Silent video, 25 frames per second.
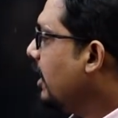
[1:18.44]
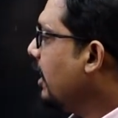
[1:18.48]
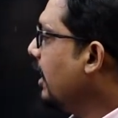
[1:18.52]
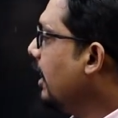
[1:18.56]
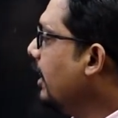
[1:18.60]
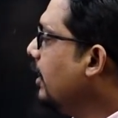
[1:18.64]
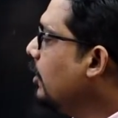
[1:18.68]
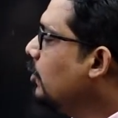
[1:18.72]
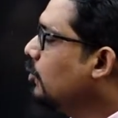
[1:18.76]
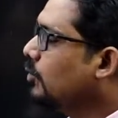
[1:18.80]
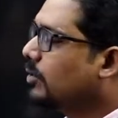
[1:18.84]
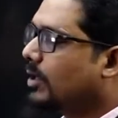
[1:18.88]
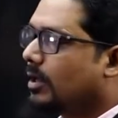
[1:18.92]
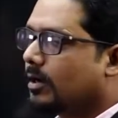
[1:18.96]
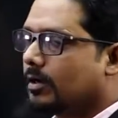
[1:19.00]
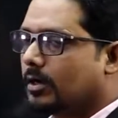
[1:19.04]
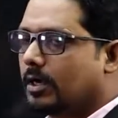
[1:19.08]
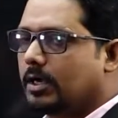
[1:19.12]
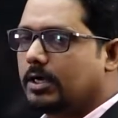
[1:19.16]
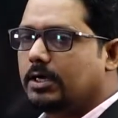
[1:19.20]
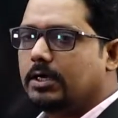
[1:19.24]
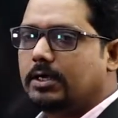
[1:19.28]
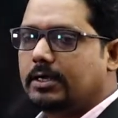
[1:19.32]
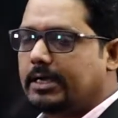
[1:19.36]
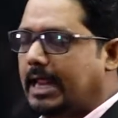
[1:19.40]
into the
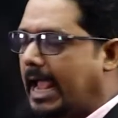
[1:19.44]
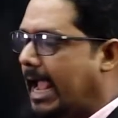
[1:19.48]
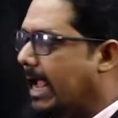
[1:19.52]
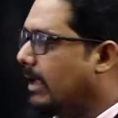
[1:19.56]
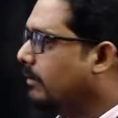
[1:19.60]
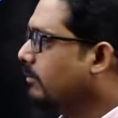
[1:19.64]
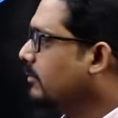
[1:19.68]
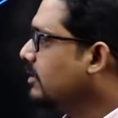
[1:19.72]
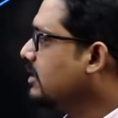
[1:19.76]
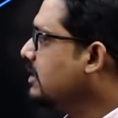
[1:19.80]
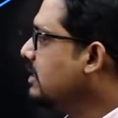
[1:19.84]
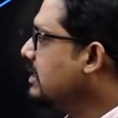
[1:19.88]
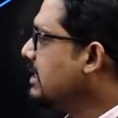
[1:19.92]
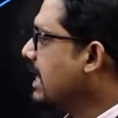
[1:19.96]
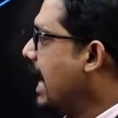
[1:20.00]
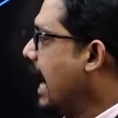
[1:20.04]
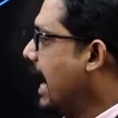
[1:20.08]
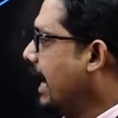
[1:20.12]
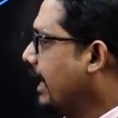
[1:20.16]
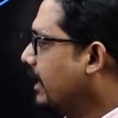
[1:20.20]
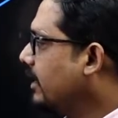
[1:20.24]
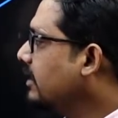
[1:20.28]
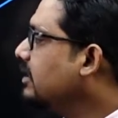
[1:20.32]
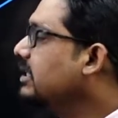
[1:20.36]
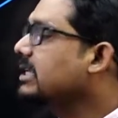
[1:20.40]
runtime
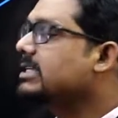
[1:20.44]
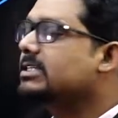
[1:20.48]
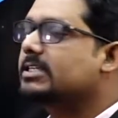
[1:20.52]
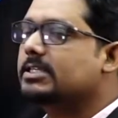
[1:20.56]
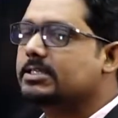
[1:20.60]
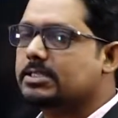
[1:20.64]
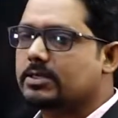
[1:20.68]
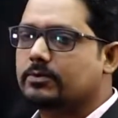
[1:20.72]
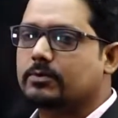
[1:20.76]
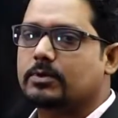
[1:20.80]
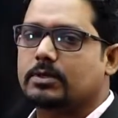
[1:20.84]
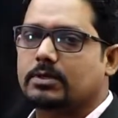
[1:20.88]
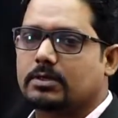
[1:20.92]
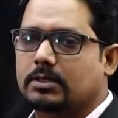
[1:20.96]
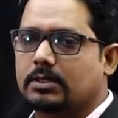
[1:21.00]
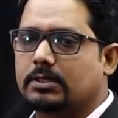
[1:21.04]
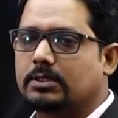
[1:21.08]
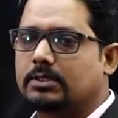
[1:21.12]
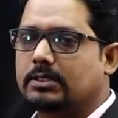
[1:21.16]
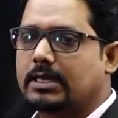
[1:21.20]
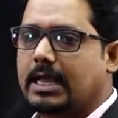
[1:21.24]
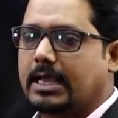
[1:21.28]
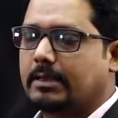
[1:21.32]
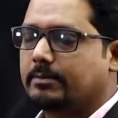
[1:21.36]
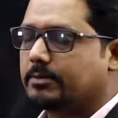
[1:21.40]
stack. This is our
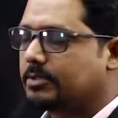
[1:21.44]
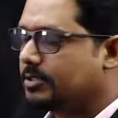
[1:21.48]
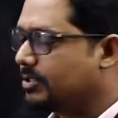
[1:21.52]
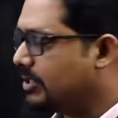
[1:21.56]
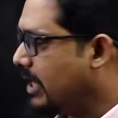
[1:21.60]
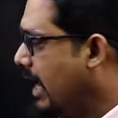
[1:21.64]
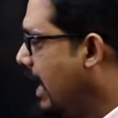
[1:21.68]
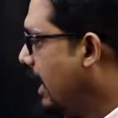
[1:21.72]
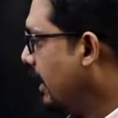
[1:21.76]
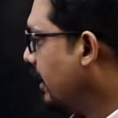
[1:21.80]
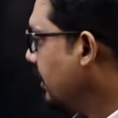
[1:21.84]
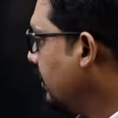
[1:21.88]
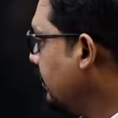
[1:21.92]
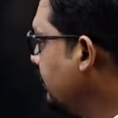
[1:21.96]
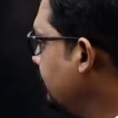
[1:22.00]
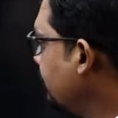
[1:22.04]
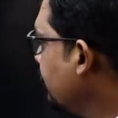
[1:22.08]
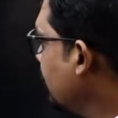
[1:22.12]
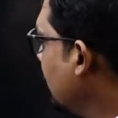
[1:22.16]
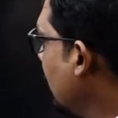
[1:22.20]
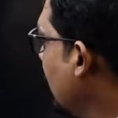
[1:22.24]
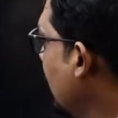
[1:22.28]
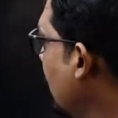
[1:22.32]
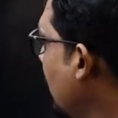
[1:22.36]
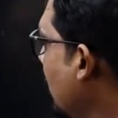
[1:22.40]
runtime stack.
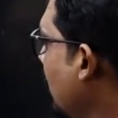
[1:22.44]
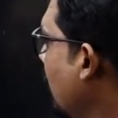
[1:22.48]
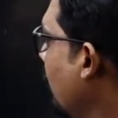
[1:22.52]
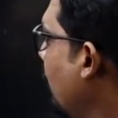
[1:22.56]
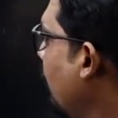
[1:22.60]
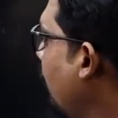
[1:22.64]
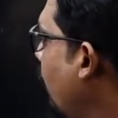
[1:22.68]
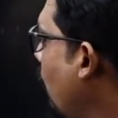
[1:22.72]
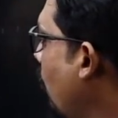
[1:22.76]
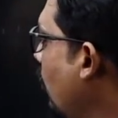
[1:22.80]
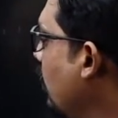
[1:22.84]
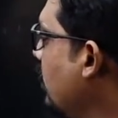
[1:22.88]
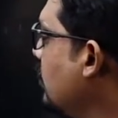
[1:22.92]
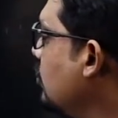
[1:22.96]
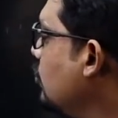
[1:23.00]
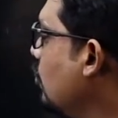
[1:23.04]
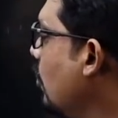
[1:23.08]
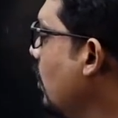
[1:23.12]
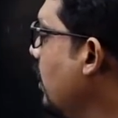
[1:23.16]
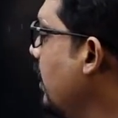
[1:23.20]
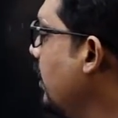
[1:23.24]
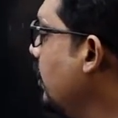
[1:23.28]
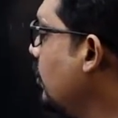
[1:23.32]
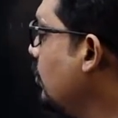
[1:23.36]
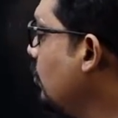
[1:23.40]
4 is
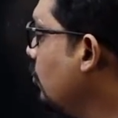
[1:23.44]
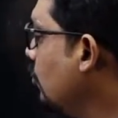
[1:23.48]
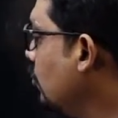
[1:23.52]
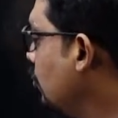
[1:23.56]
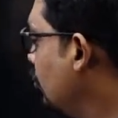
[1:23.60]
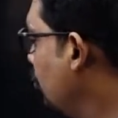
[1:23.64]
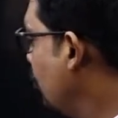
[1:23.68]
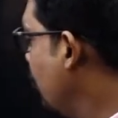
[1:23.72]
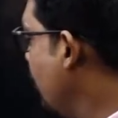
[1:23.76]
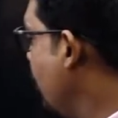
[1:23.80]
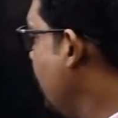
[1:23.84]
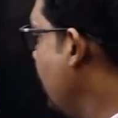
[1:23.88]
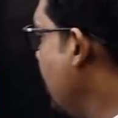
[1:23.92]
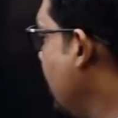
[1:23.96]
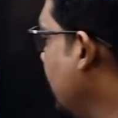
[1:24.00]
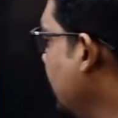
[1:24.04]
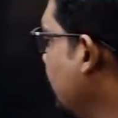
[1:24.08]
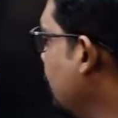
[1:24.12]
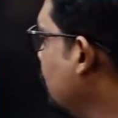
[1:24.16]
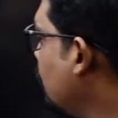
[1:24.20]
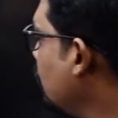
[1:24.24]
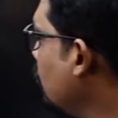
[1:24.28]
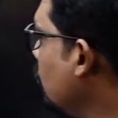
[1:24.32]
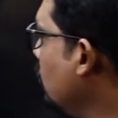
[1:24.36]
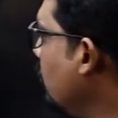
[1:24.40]
calling to 3
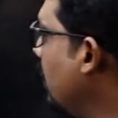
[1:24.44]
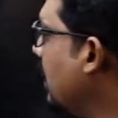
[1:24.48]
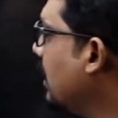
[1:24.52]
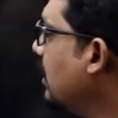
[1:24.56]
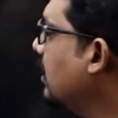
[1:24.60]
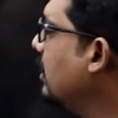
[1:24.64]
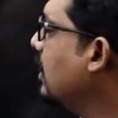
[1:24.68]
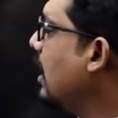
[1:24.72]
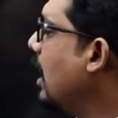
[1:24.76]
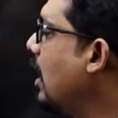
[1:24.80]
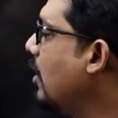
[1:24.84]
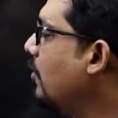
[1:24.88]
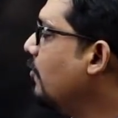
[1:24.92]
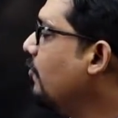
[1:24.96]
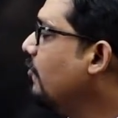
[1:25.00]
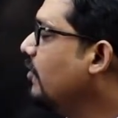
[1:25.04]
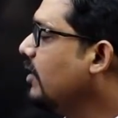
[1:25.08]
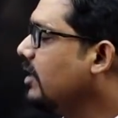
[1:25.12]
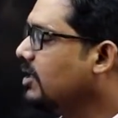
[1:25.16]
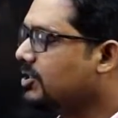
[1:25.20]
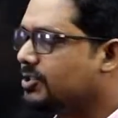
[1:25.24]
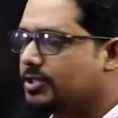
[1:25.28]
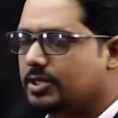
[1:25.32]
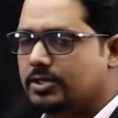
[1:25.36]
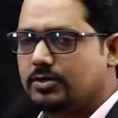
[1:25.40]
and 2, but now
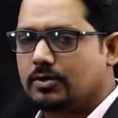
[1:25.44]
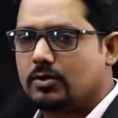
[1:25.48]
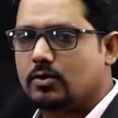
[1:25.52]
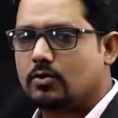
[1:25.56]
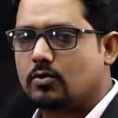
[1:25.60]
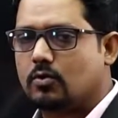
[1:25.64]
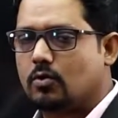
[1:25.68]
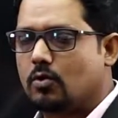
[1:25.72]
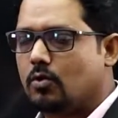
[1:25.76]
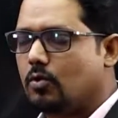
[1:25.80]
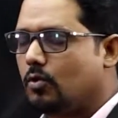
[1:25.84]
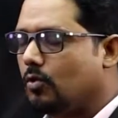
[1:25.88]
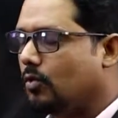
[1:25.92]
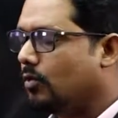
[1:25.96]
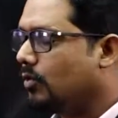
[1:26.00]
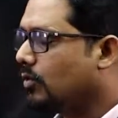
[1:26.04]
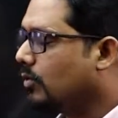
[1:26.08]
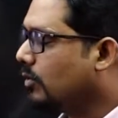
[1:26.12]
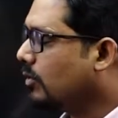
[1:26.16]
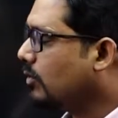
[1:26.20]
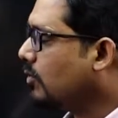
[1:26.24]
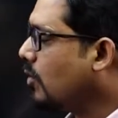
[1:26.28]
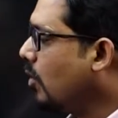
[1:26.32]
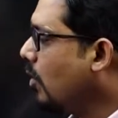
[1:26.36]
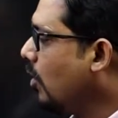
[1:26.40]
first it will
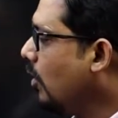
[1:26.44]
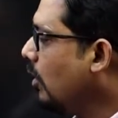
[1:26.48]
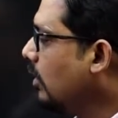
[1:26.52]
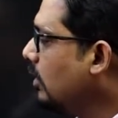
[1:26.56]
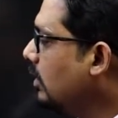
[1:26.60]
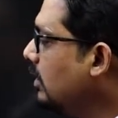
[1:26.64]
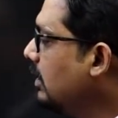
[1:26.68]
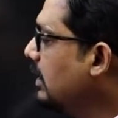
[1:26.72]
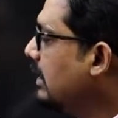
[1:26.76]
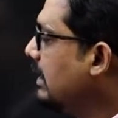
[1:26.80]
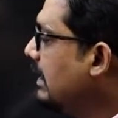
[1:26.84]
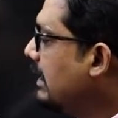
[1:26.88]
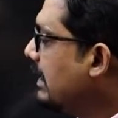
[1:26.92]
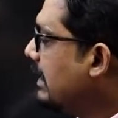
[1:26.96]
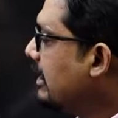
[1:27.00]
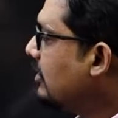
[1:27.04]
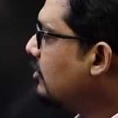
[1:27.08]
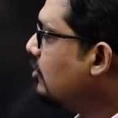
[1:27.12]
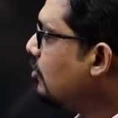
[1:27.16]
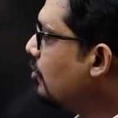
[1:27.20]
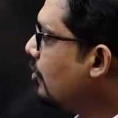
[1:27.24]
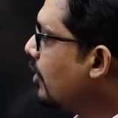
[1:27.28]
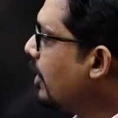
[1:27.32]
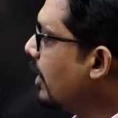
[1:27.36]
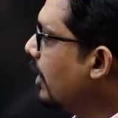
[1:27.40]
call
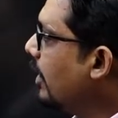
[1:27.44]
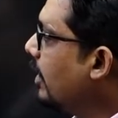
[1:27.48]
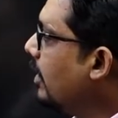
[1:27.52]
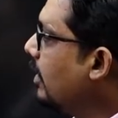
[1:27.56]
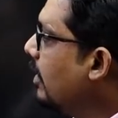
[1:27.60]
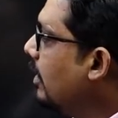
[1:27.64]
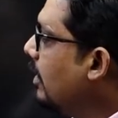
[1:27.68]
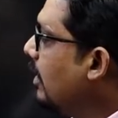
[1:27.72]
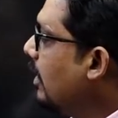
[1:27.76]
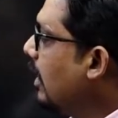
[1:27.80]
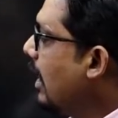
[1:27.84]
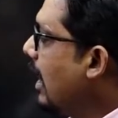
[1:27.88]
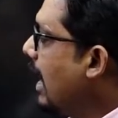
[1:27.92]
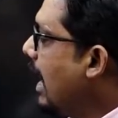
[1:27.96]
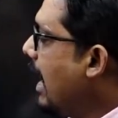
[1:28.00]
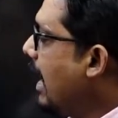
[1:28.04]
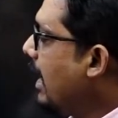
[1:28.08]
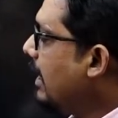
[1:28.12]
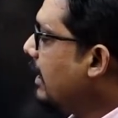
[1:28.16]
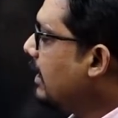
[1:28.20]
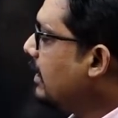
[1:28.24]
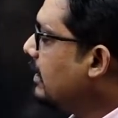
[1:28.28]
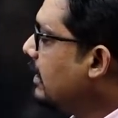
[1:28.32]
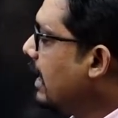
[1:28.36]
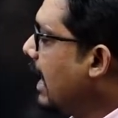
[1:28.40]
3,
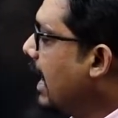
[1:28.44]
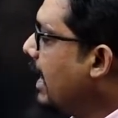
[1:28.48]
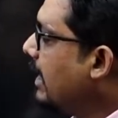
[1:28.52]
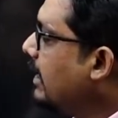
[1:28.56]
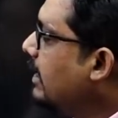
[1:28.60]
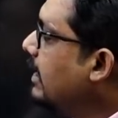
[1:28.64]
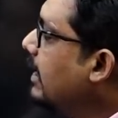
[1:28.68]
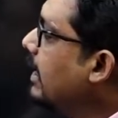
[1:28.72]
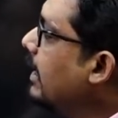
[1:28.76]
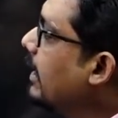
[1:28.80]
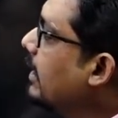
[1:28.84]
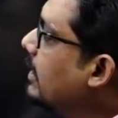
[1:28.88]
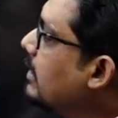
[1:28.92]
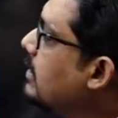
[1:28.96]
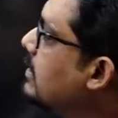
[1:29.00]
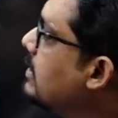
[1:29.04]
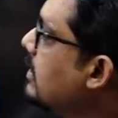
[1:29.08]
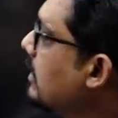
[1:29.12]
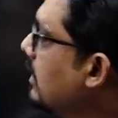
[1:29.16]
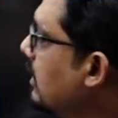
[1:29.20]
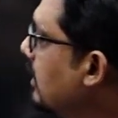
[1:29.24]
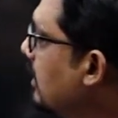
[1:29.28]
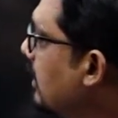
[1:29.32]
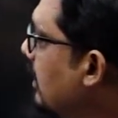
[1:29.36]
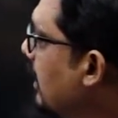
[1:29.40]
and in that
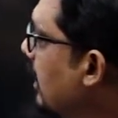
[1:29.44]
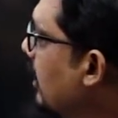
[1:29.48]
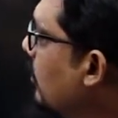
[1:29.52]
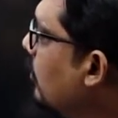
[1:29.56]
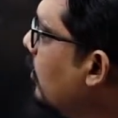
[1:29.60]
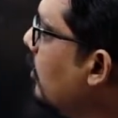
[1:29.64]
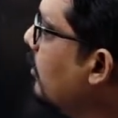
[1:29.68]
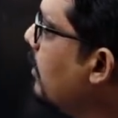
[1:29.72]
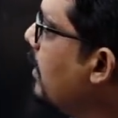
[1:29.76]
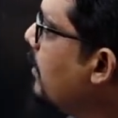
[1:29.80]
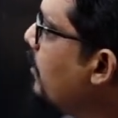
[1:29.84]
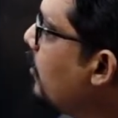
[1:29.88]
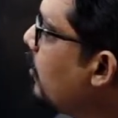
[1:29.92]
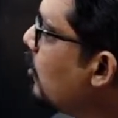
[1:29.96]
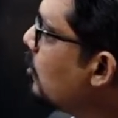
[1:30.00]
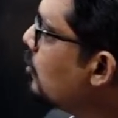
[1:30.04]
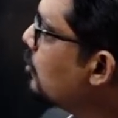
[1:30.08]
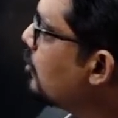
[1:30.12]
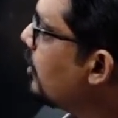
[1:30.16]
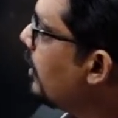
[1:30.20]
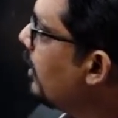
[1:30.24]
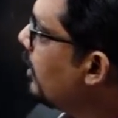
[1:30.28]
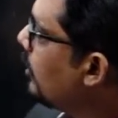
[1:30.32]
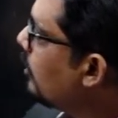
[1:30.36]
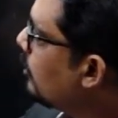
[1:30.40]
case it will be
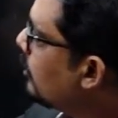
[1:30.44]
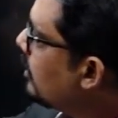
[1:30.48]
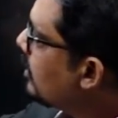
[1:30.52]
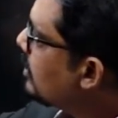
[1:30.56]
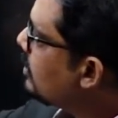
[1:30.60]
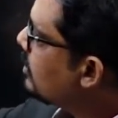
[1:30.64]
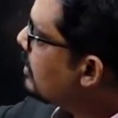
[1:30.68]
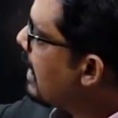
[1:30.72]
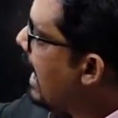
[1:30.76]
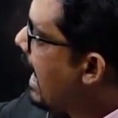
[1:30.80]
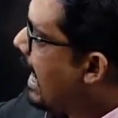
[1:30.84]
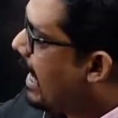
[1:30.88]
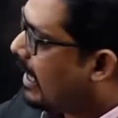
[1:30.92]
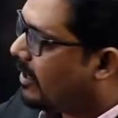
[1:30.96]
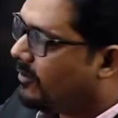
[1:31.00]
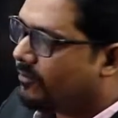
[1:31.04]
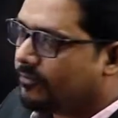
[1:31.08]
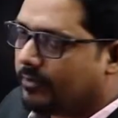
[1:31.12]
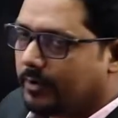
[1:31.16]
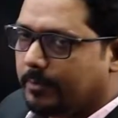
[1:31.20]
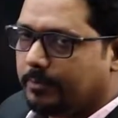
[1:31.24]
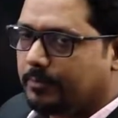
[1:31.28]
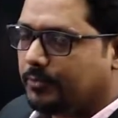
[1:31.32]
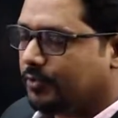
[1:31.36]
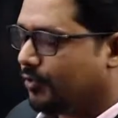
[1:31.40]
pushed into the stack
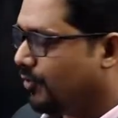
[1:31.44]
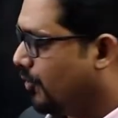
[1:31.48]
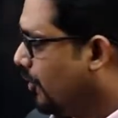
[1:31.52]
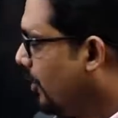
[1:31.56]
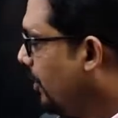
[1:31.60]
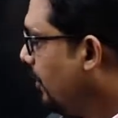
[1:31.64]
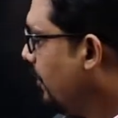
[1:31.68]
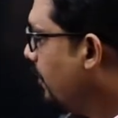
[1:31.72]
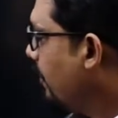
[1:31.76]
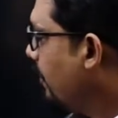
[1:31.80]
fib3.